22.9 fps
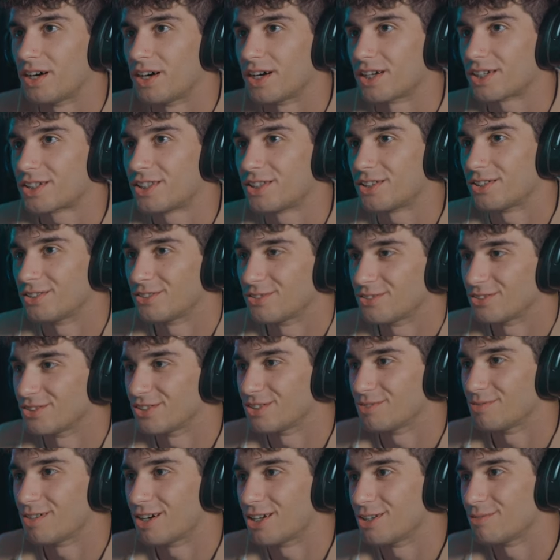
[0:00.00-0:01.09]
they're really about to
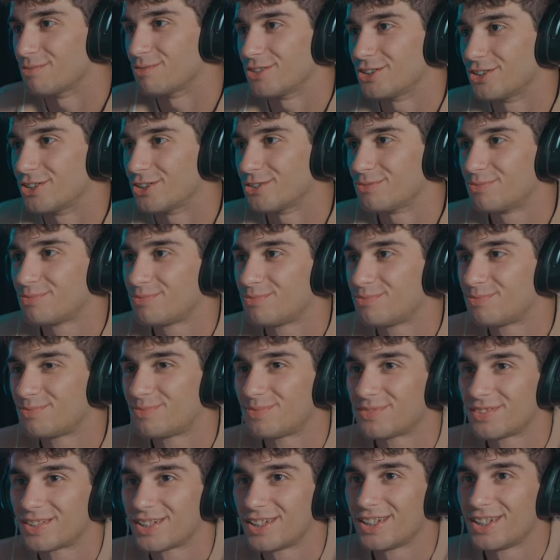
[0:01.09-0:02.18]
burn him.
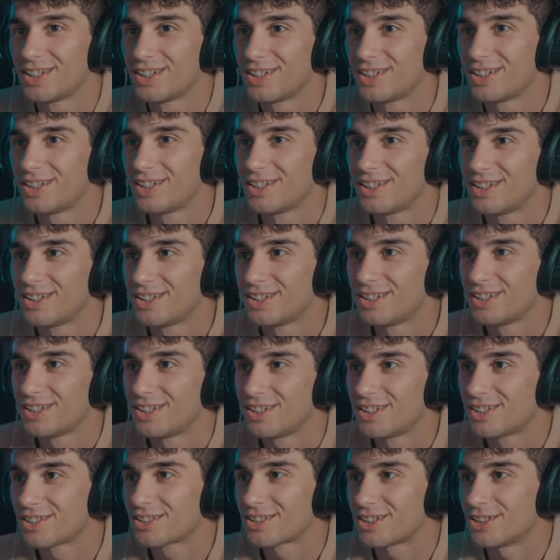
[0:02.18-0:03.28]

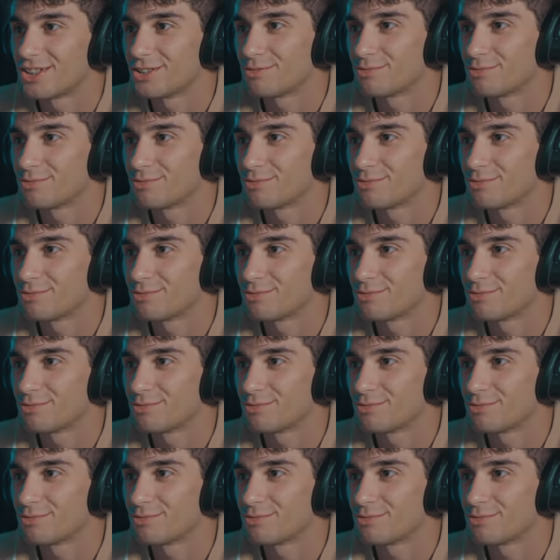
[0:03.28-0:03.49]
Send them to the